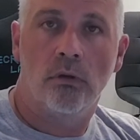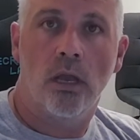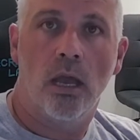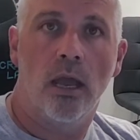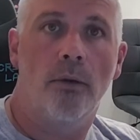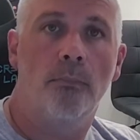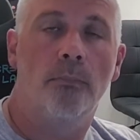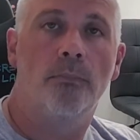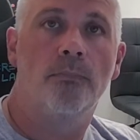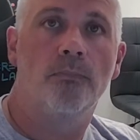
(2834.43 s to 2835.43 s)

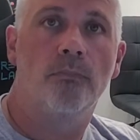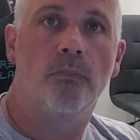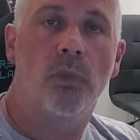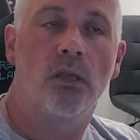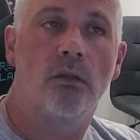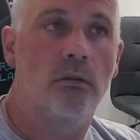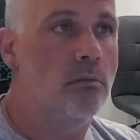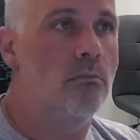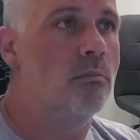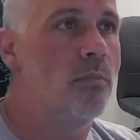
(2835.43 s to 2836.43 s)
um,
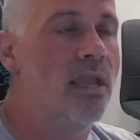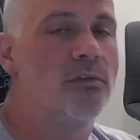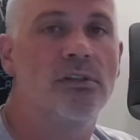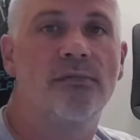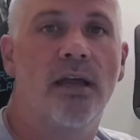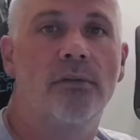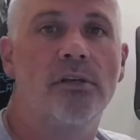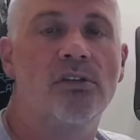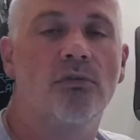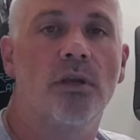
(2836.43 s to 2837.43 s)
may have just found this
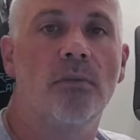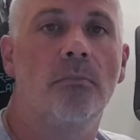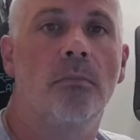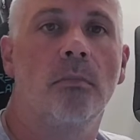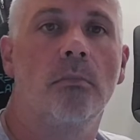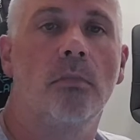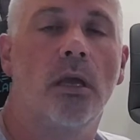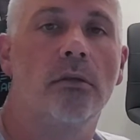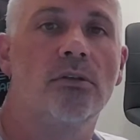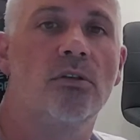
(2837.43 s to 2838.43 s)
stream
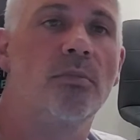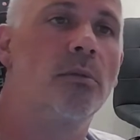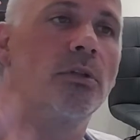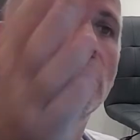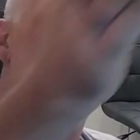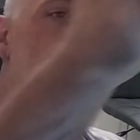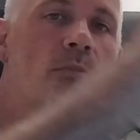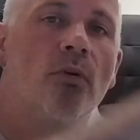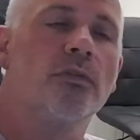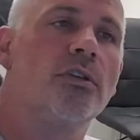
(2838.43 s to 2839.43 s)
to be able to jump
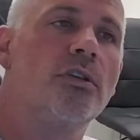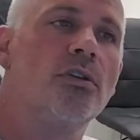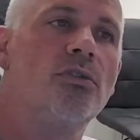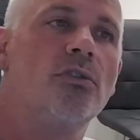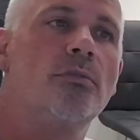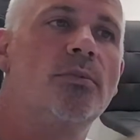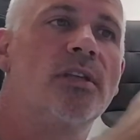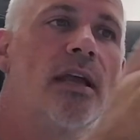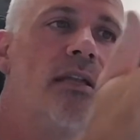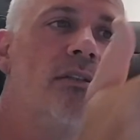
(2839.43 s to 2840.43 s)
over to the YouTube
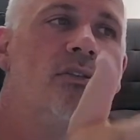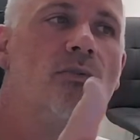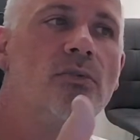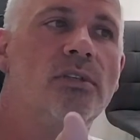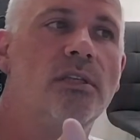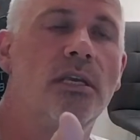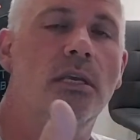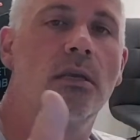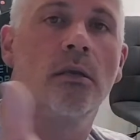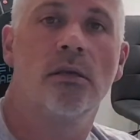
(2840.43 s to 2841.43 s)
side to
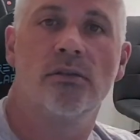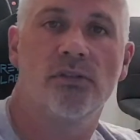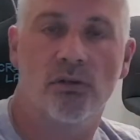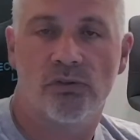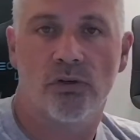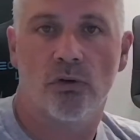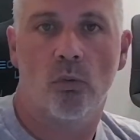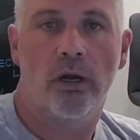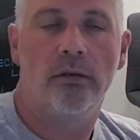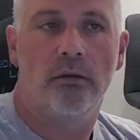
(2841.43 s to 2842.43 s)
see
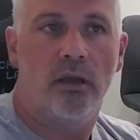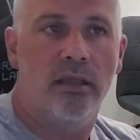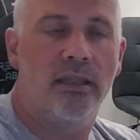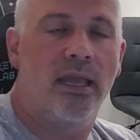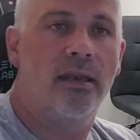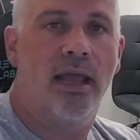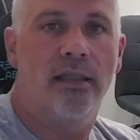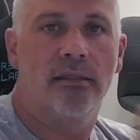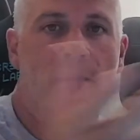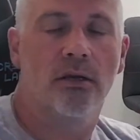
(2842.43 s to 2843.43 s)
001 and then
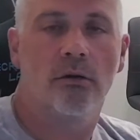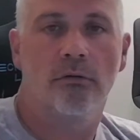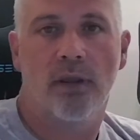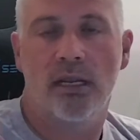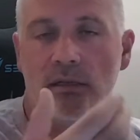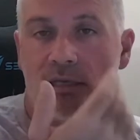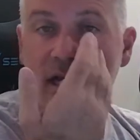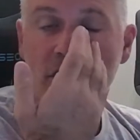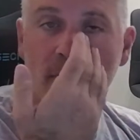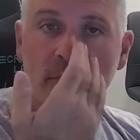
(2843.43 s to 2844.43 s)
at their rate
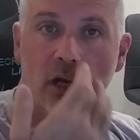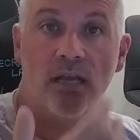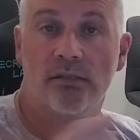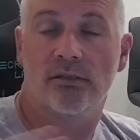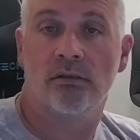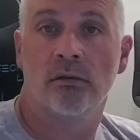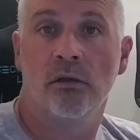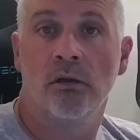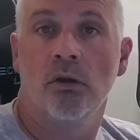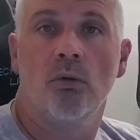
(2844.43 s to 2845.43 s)
catch up to us
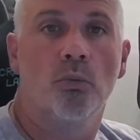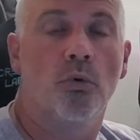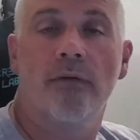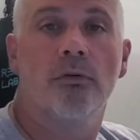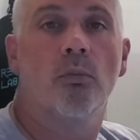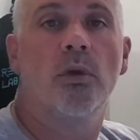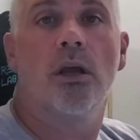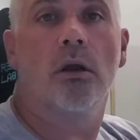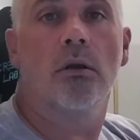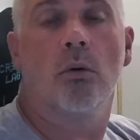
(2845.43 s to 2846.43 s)
wherever we
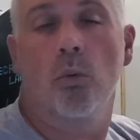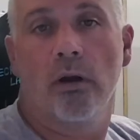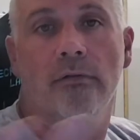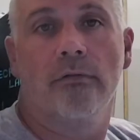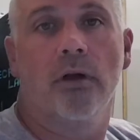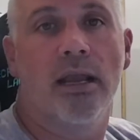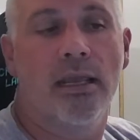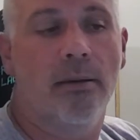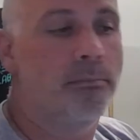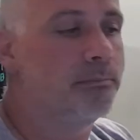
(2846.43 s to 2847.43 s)
are or wherever I am,